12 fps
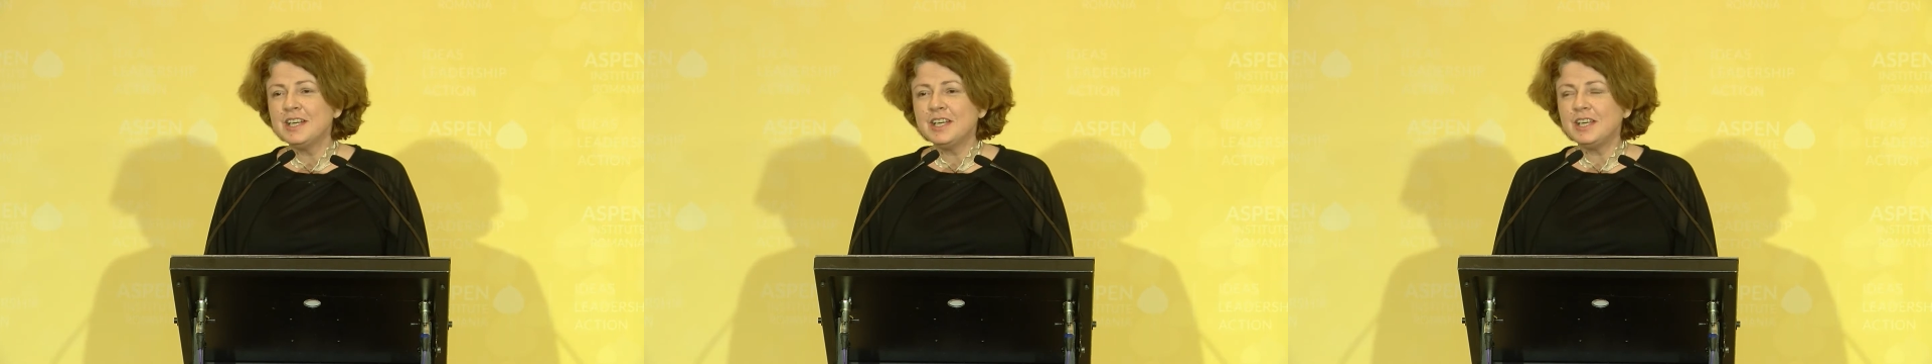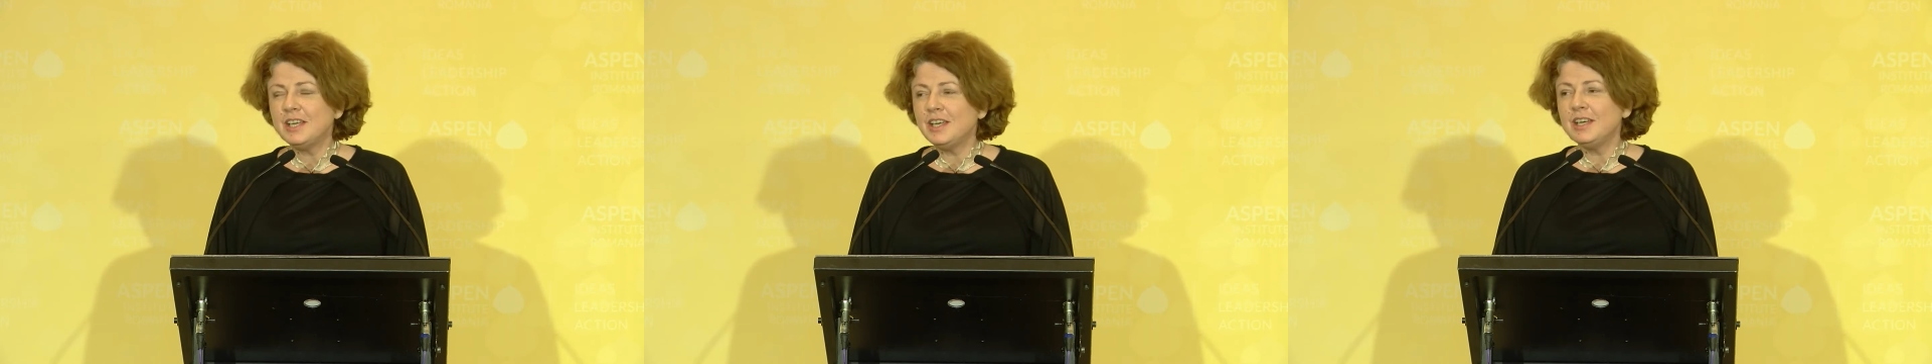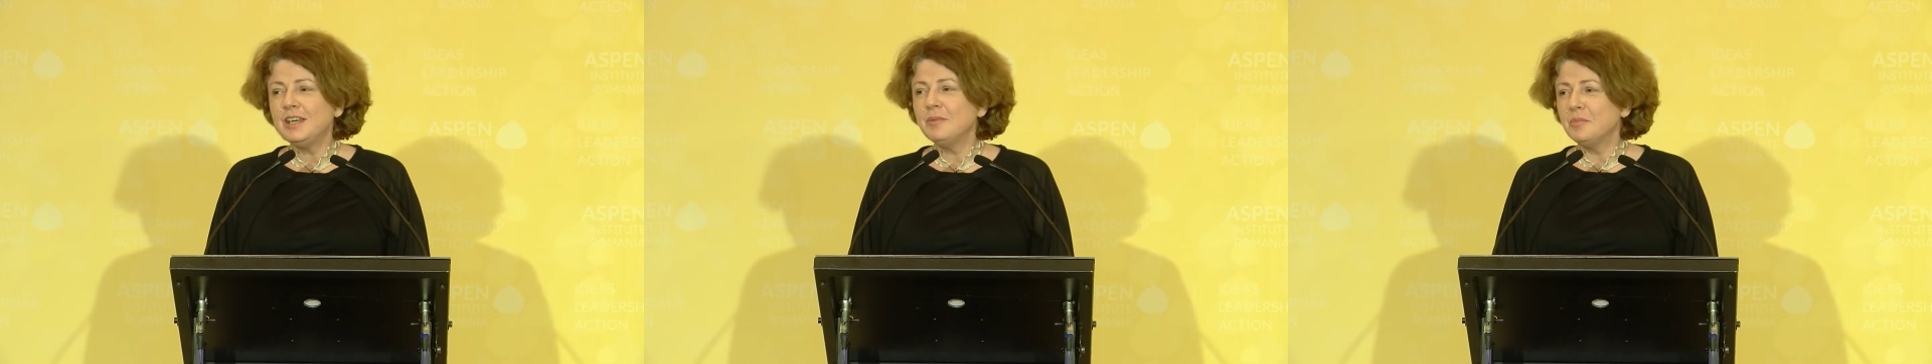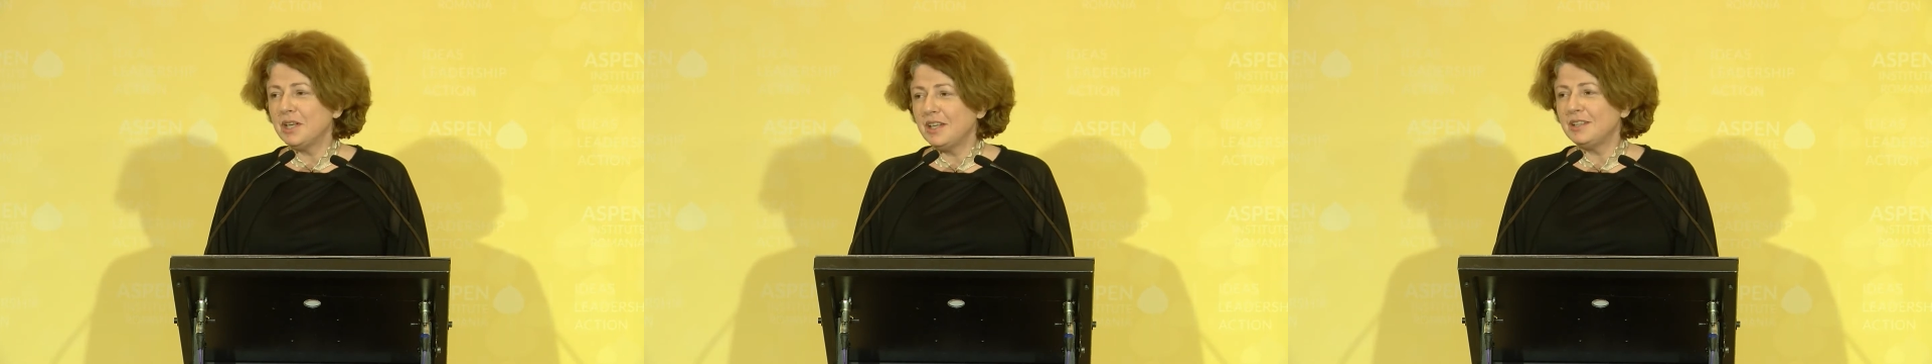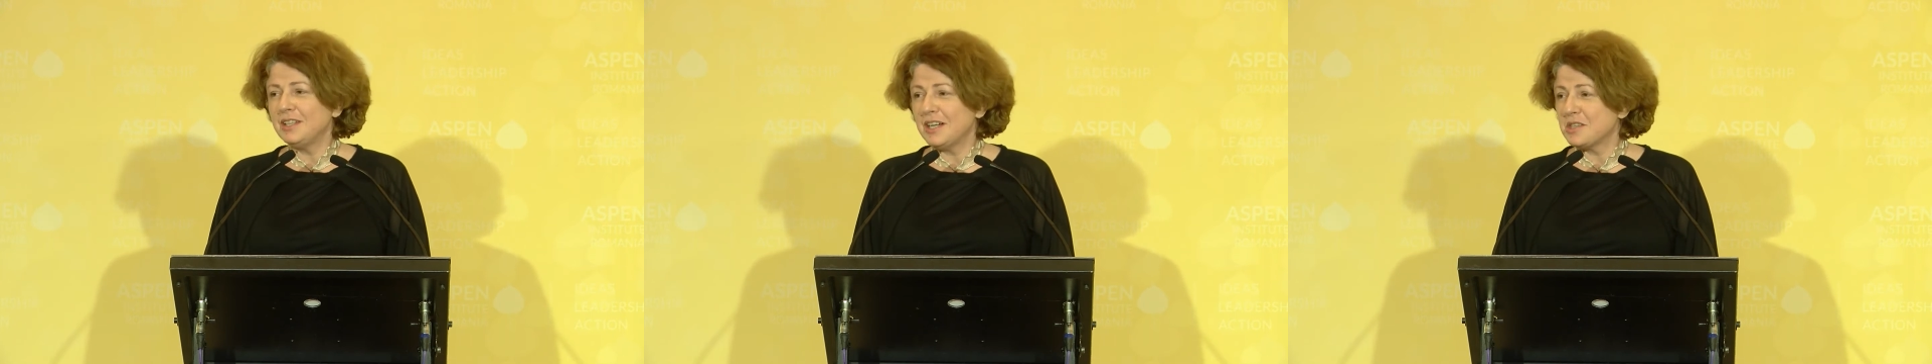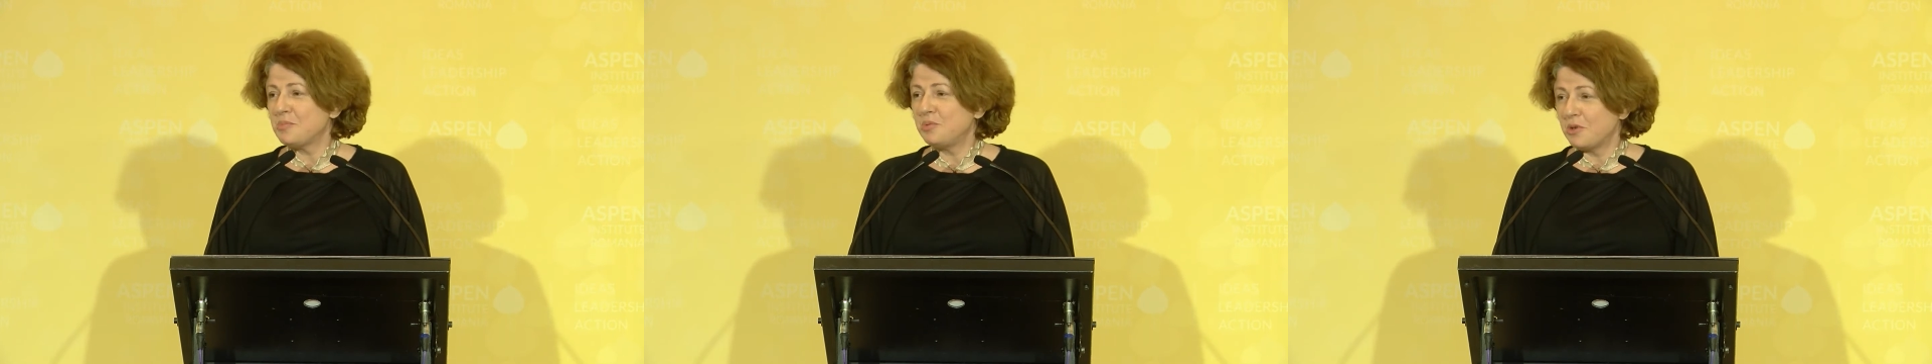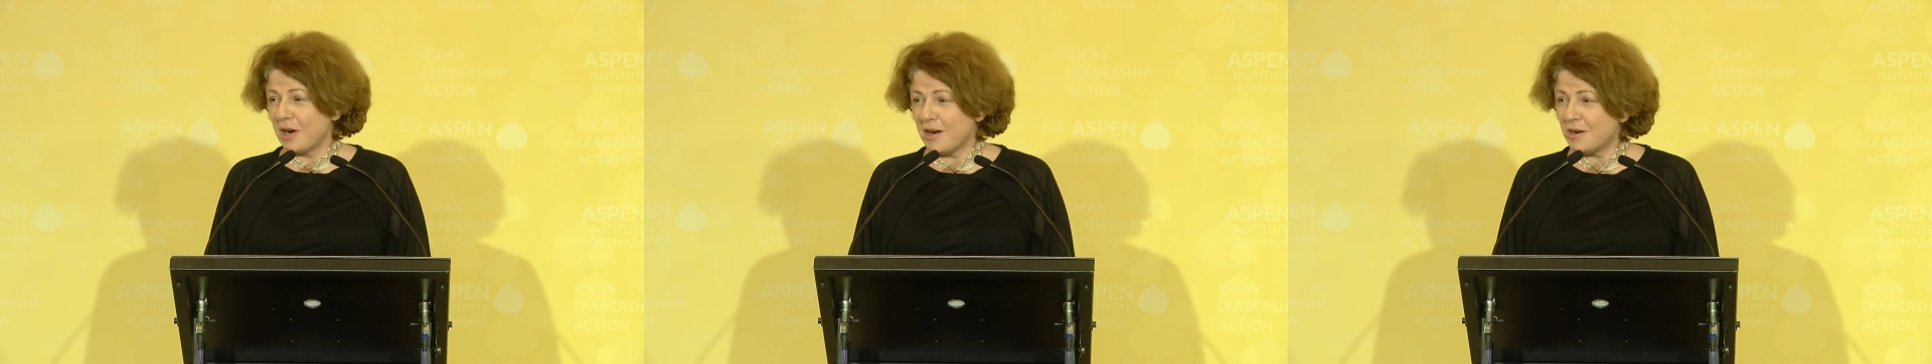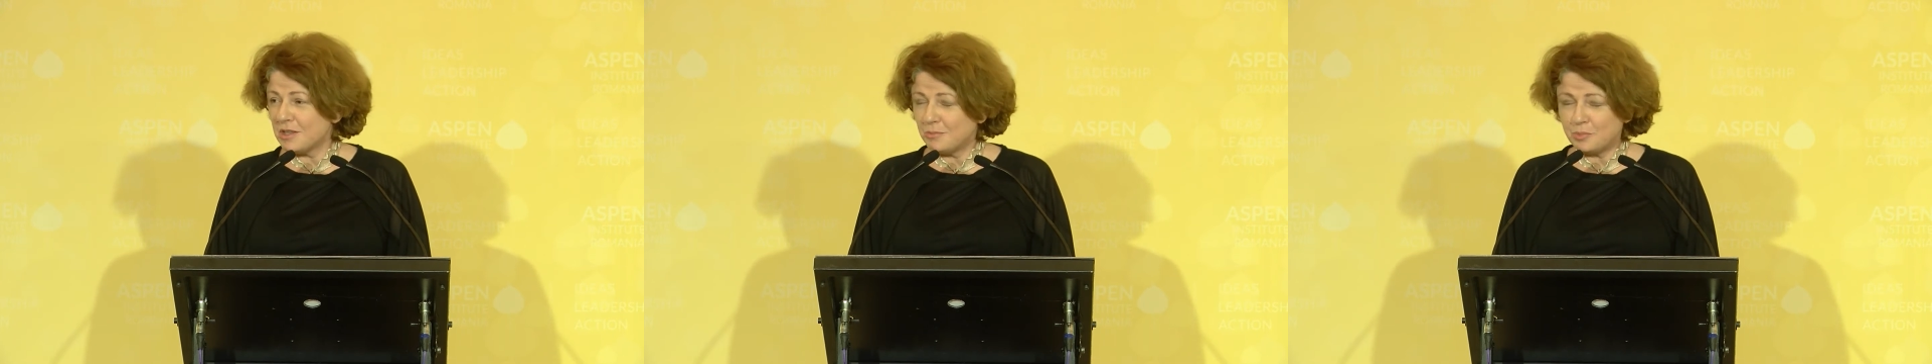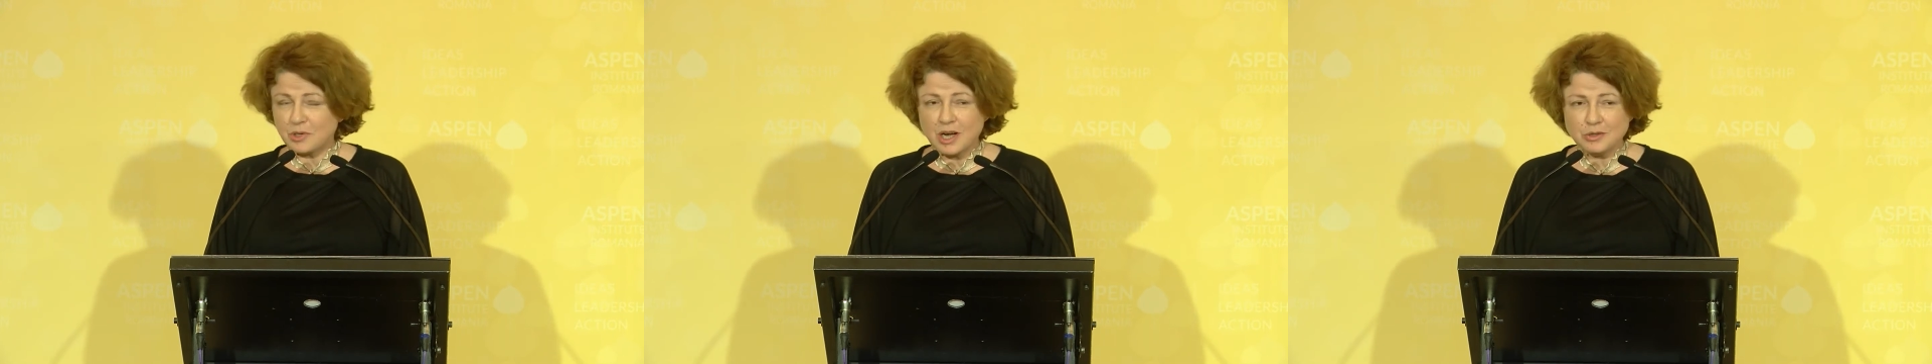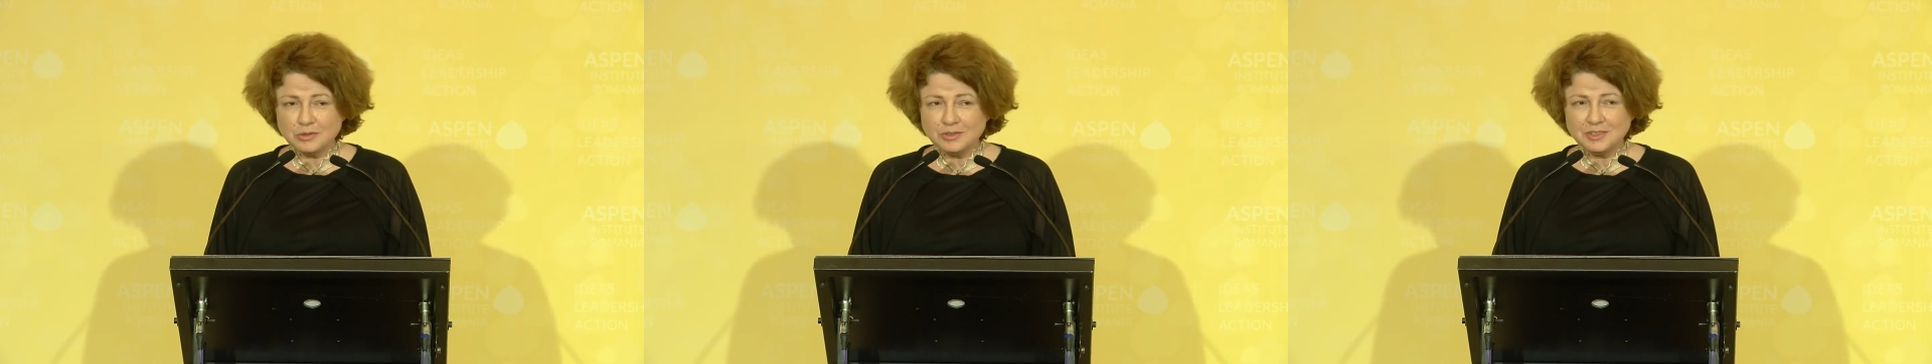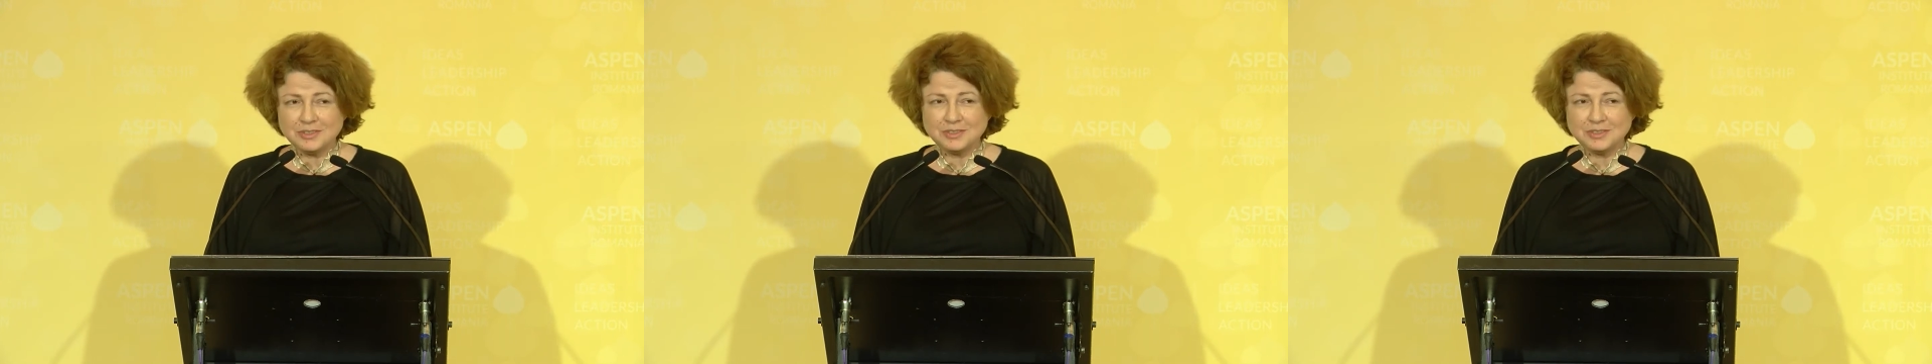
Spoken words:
He made us proud